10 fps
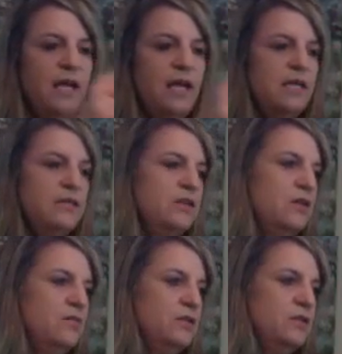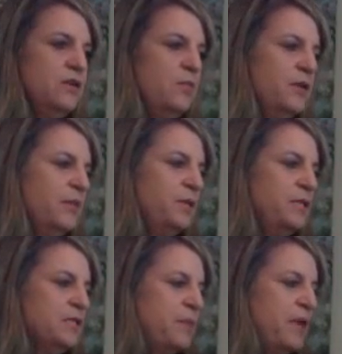and you know, when you open up a
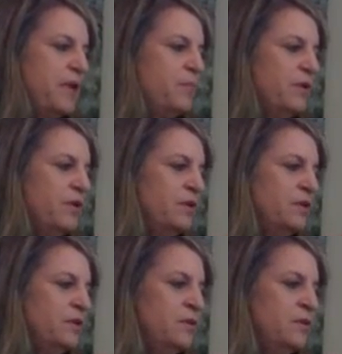piece of paper